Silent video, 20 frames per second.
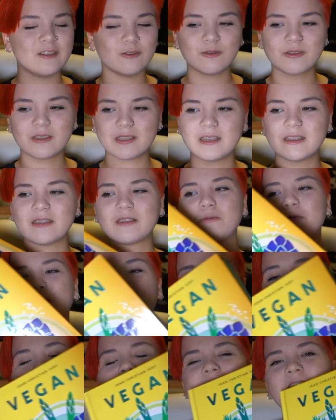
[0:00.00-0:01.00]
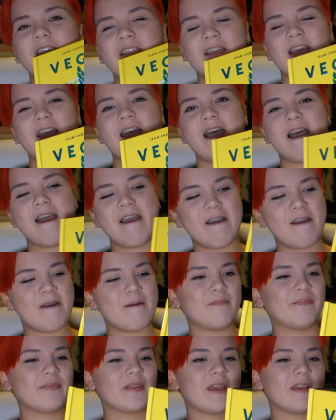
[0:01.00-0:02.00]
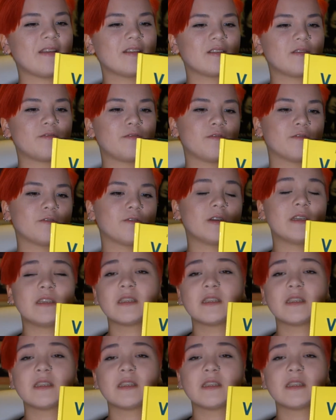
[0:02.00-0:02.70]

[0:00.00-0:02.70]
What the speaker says: use this one for